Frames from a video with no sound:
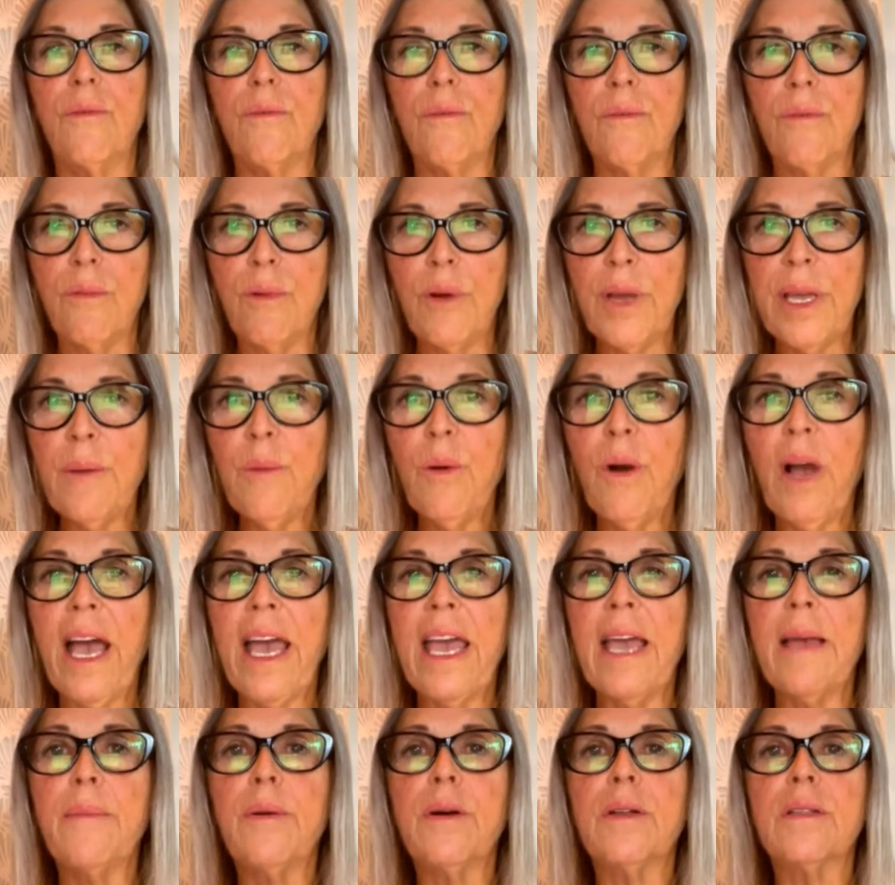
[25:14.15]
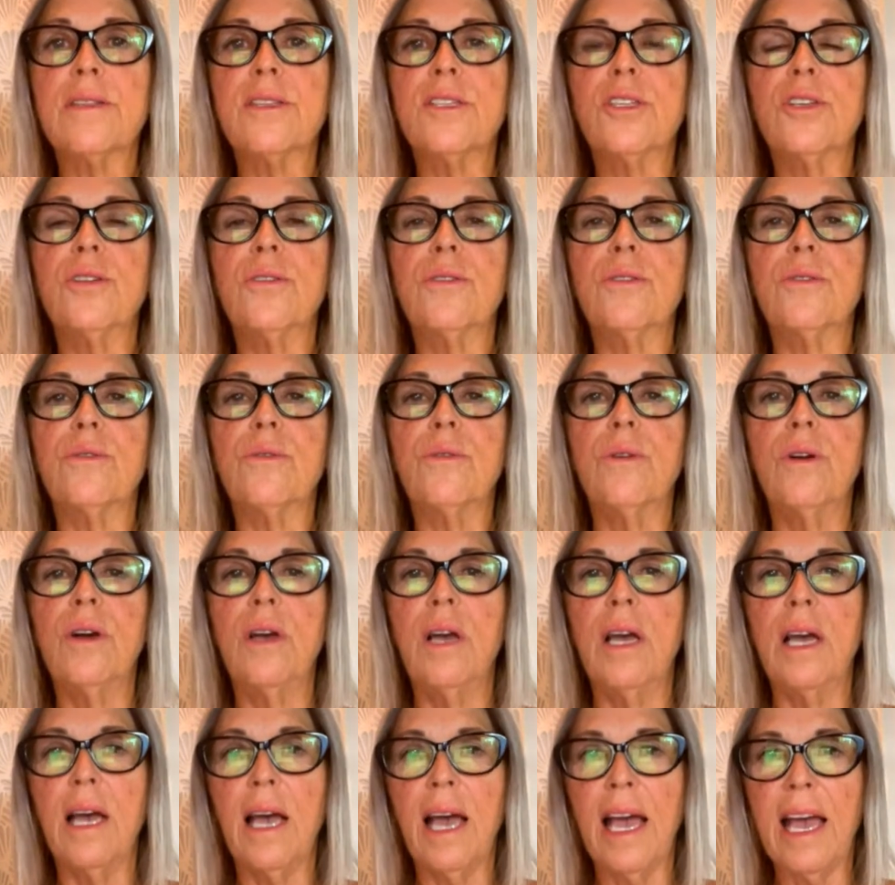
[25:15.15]
we were able to
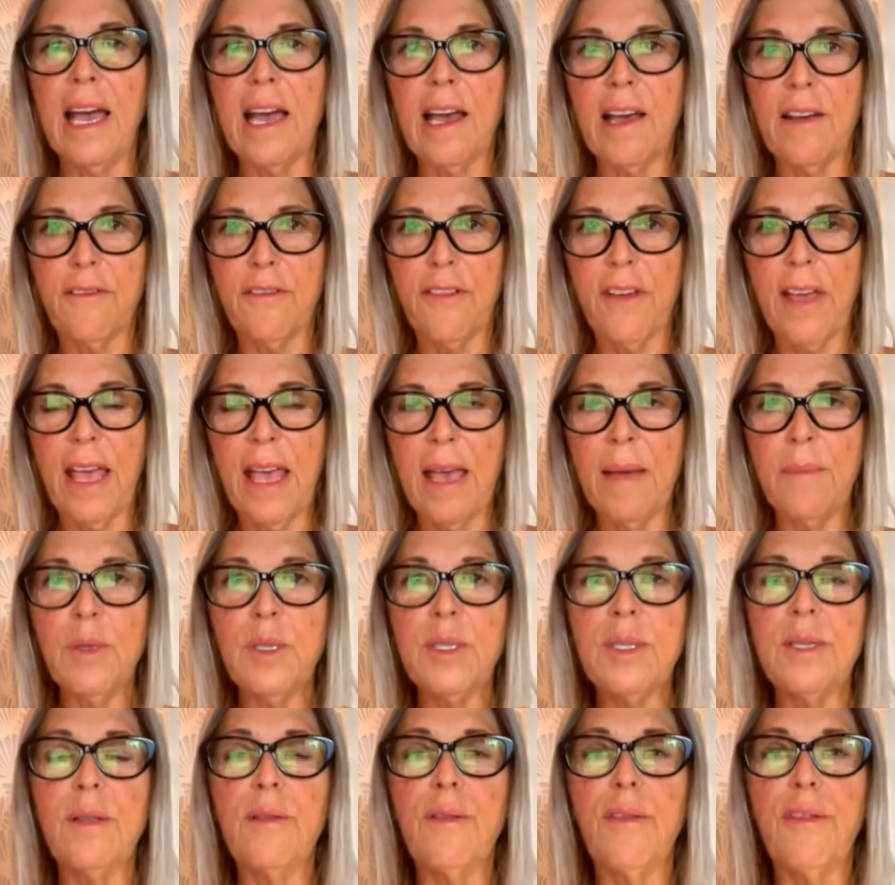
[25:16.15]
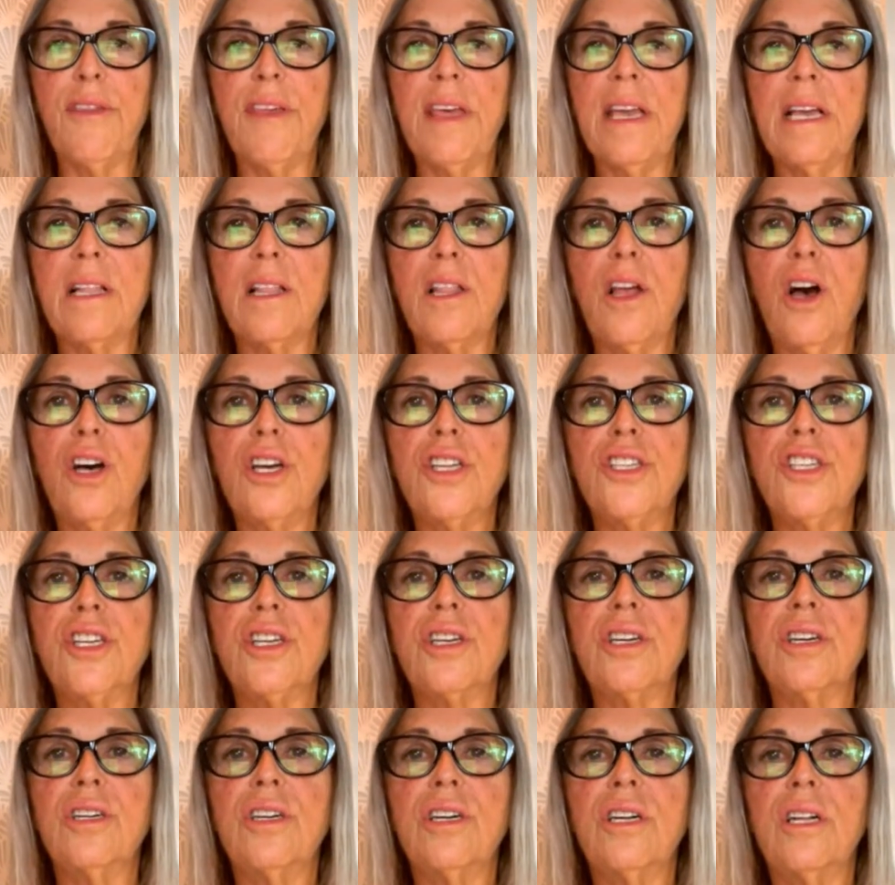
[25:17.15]
have Emerson
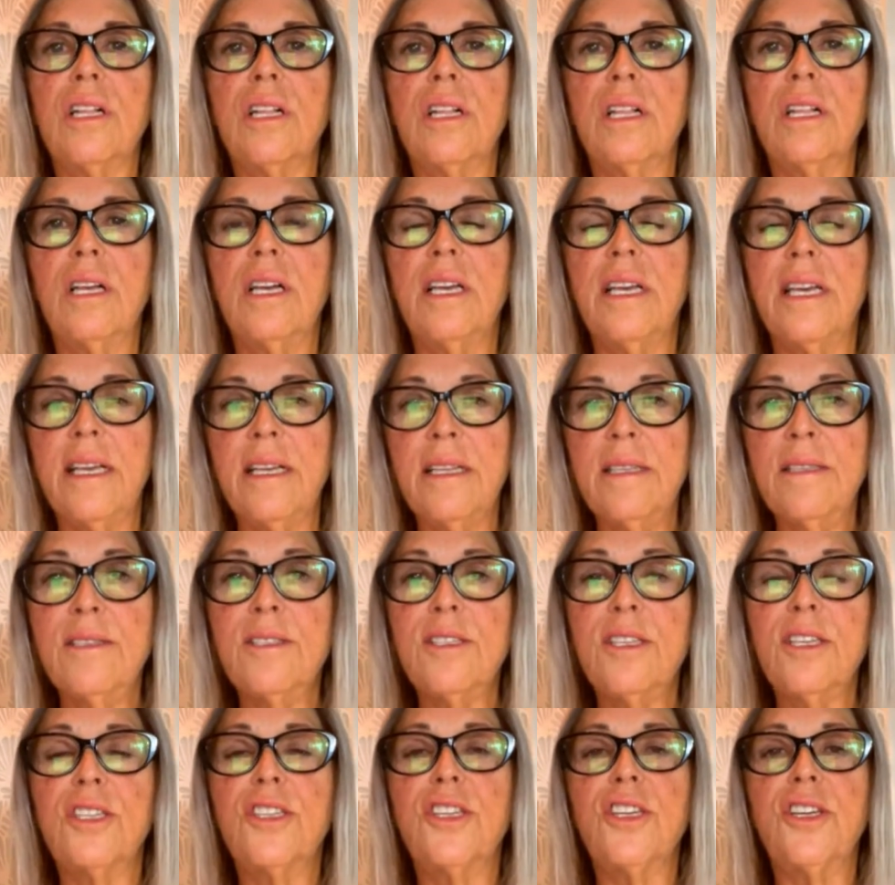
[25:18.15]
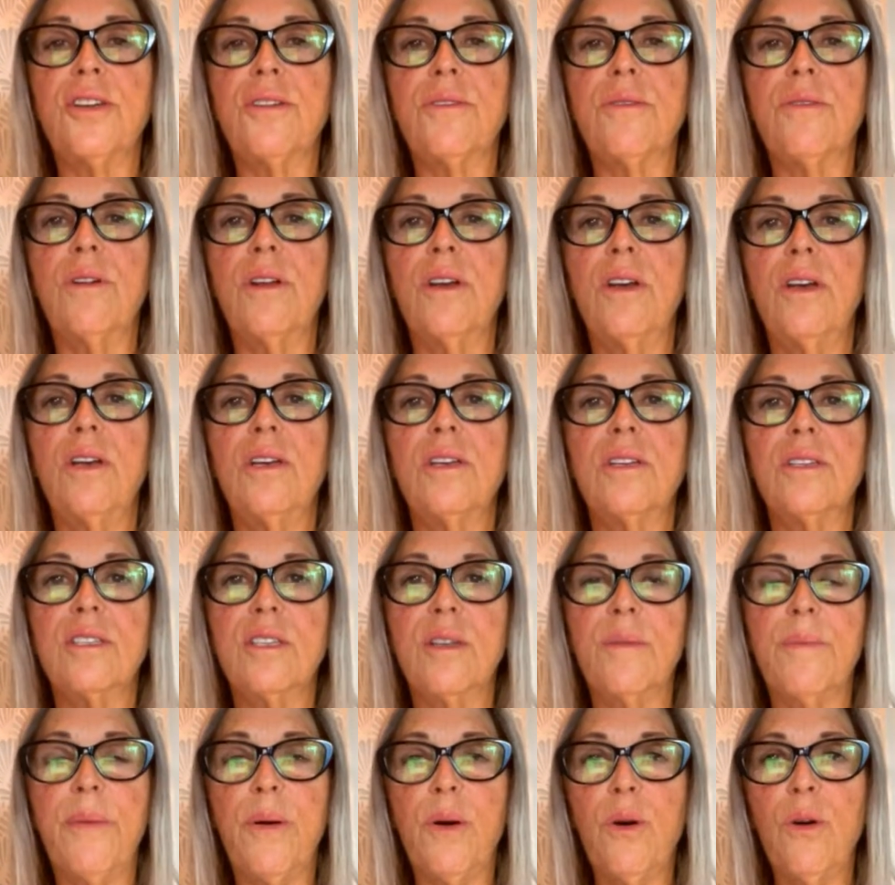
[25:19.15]
Theological Institute
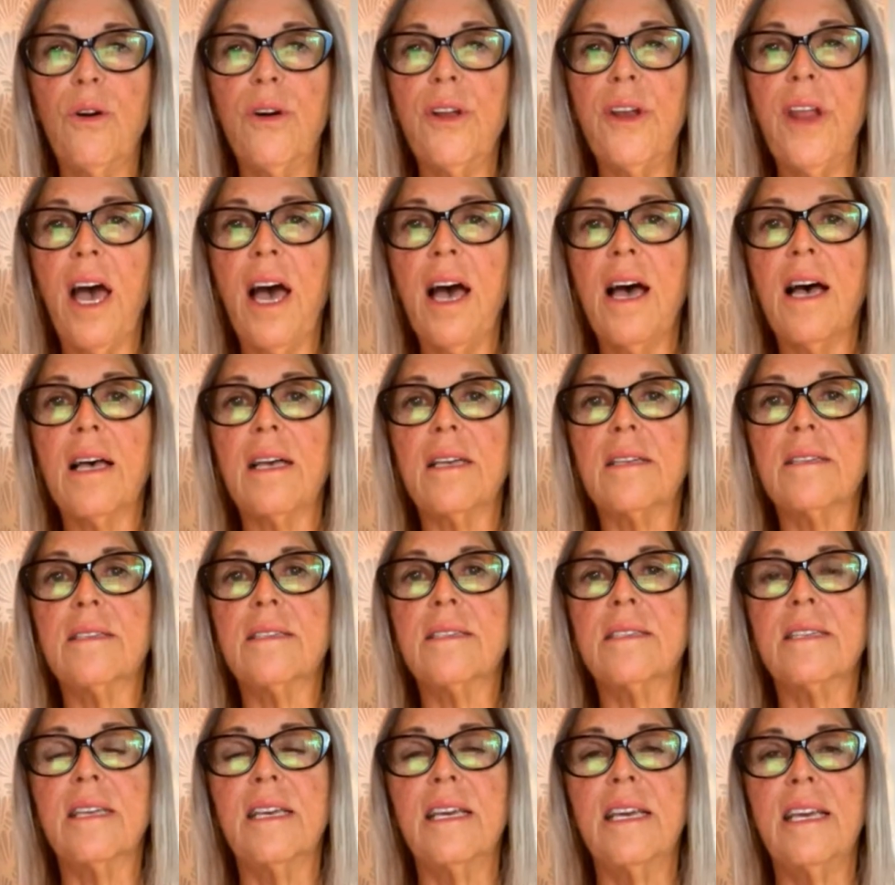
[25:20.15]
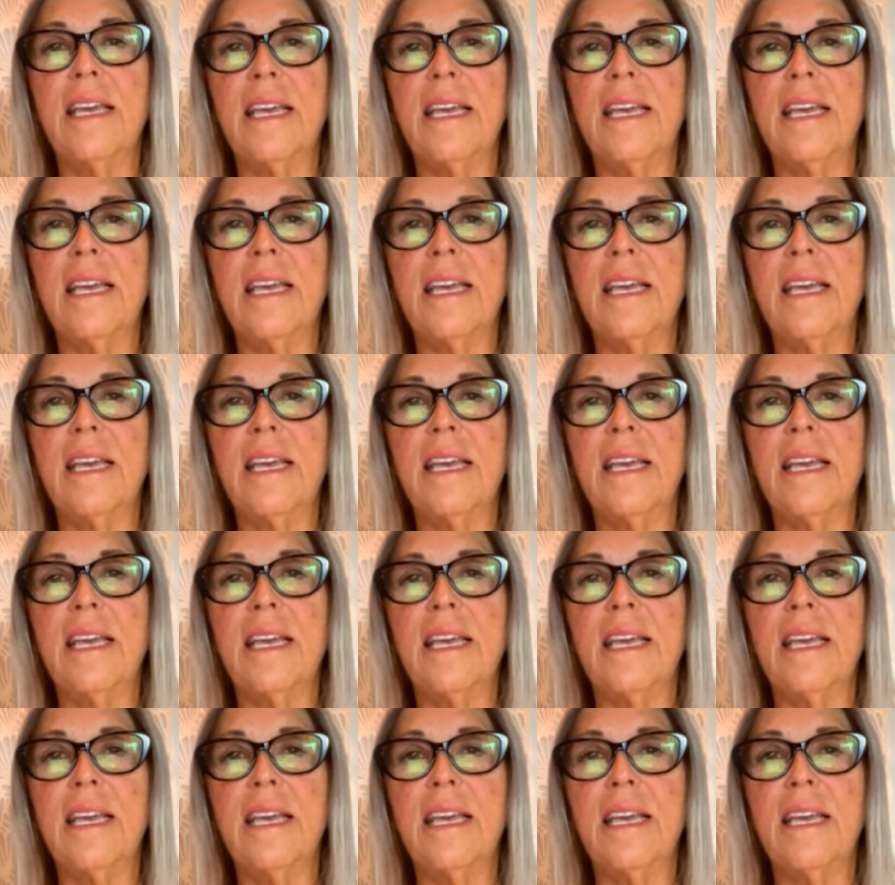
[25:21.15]
support us